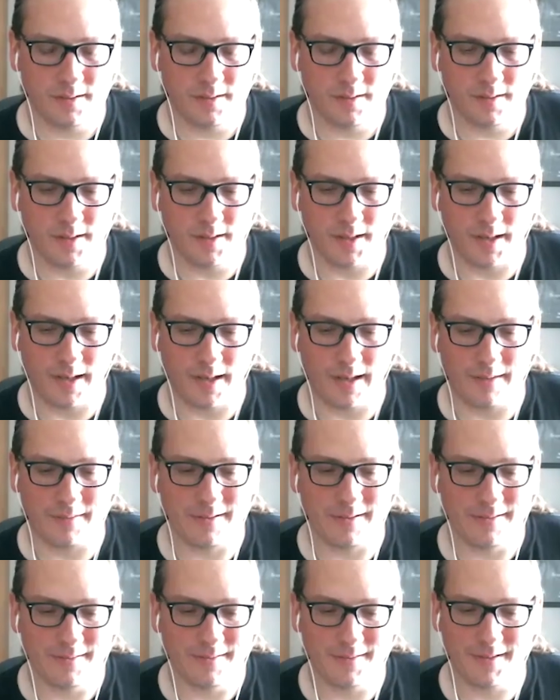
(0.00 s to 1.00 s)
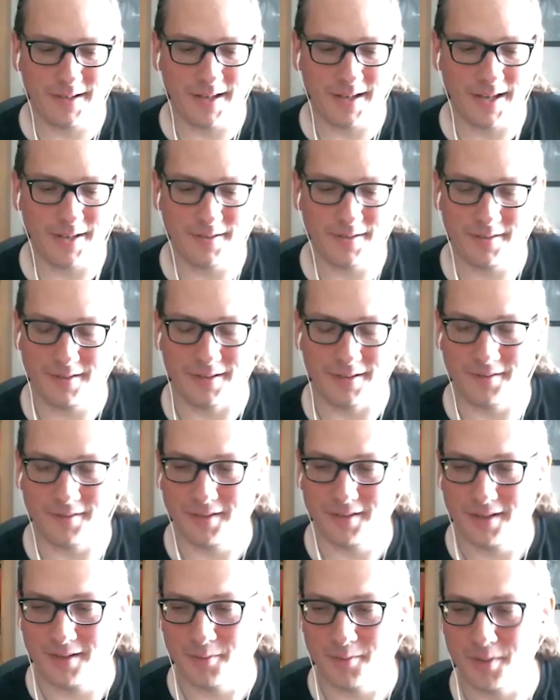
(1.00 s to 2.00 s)
Yeah. The guy, you know,
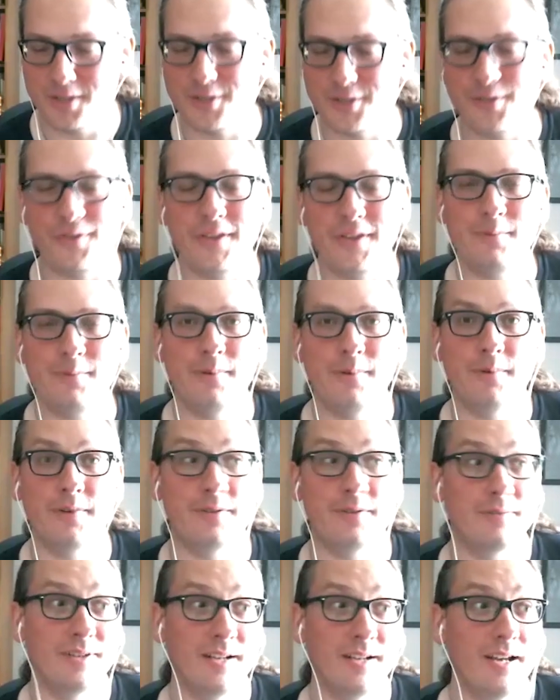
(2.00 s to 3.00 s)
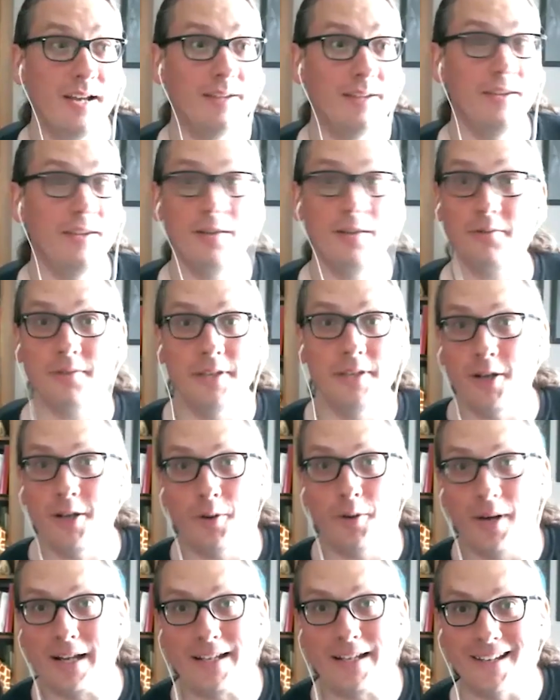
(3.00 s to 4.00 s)
what did you think we were doing? Literally
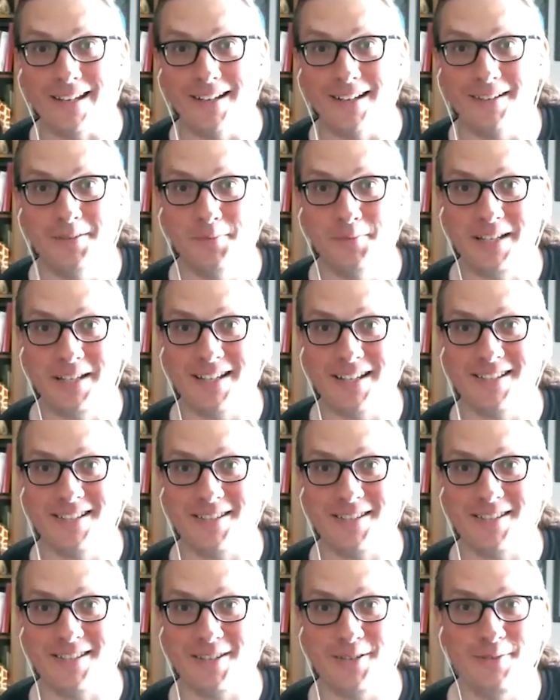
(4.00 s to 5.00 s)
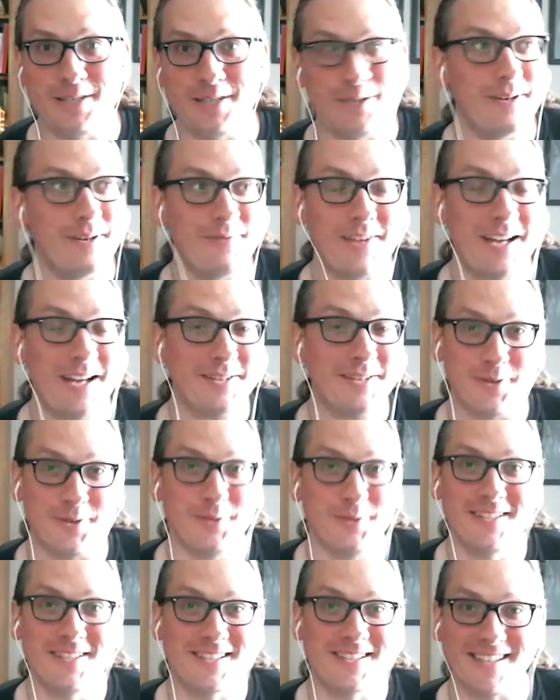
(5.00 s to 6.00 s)
no idea, because you have not
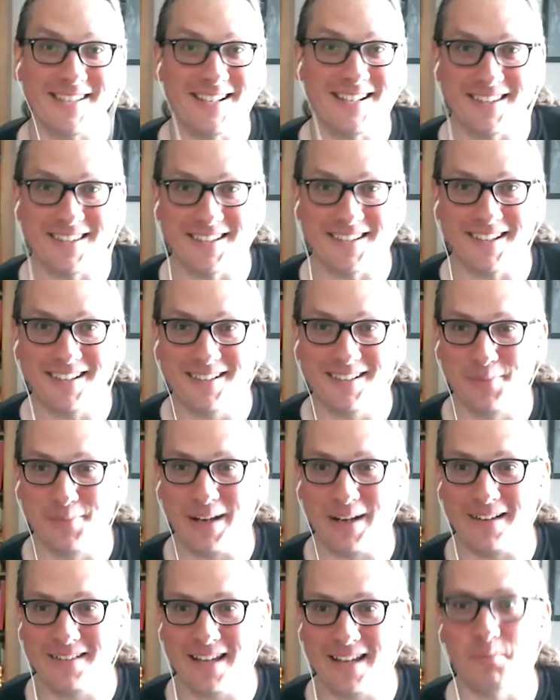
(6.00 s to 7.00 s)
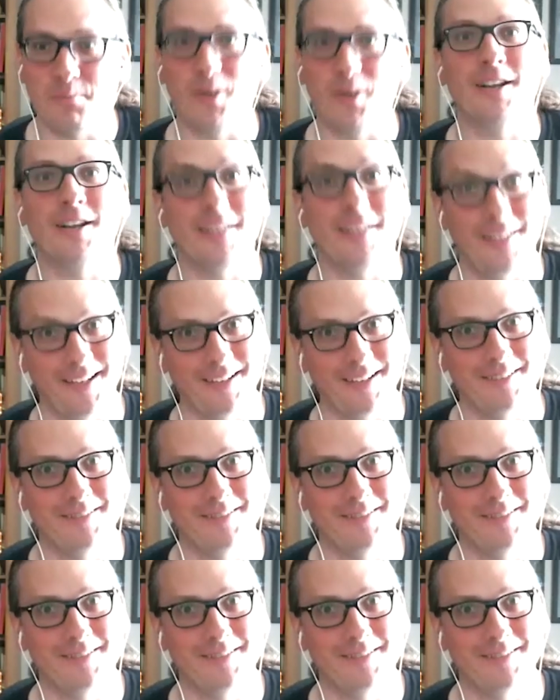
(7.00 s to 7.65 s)
marketing. Told us anything about yet marketing.